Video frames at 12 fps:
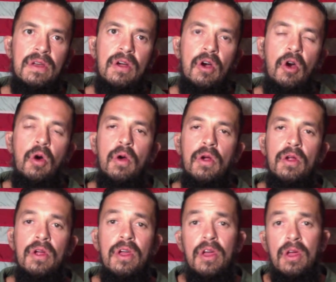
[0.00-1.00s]
Or
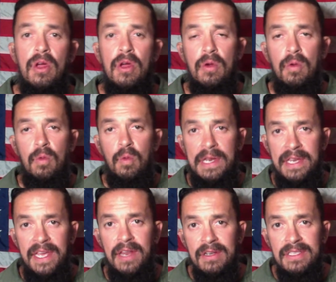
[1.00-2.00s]
we need
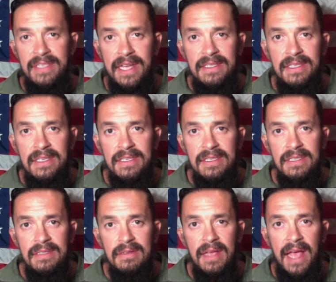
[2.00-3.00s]
our senses
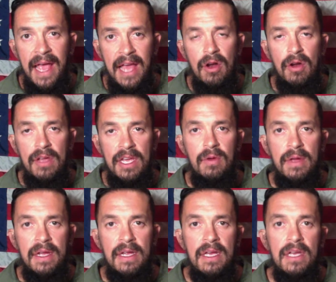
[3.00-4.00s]
and our
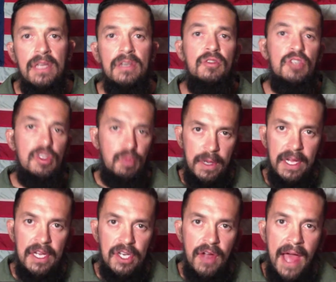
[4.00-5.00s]
hearing to spring
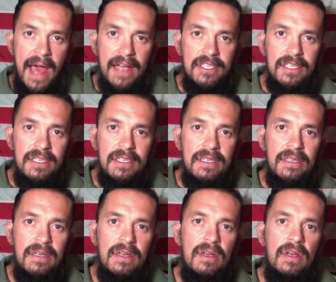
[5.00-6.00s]
into action
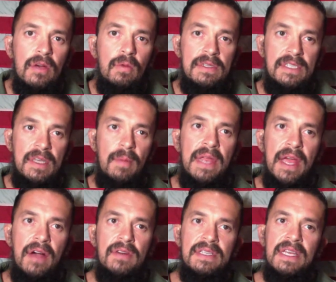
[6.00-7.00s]
when somebody
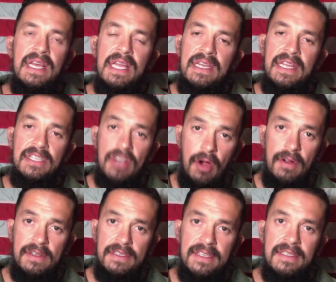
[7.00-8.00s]
else needs our
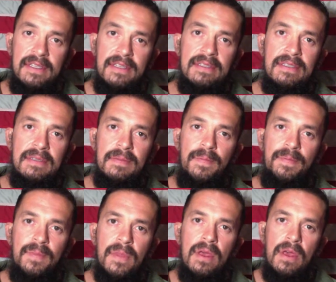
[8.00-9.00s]
assistance.
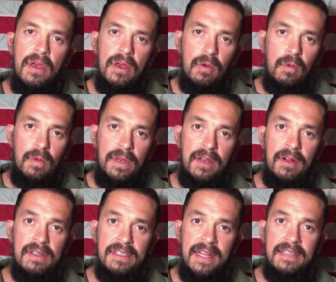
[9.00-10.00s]
We need our
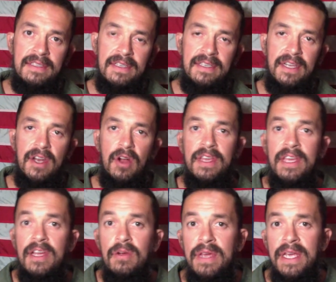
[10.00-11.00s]
senses and our
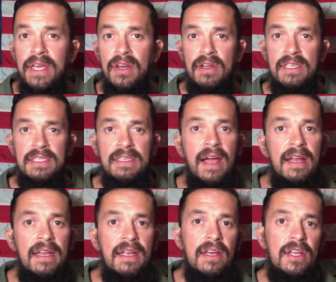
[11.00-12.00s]
hearing and our sight
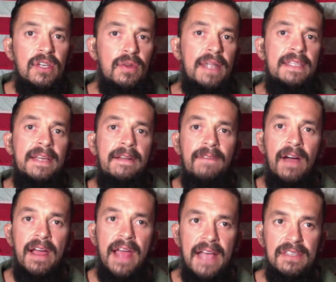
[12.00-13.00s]
to identify
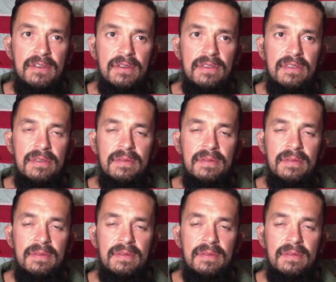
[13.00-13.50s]
hazards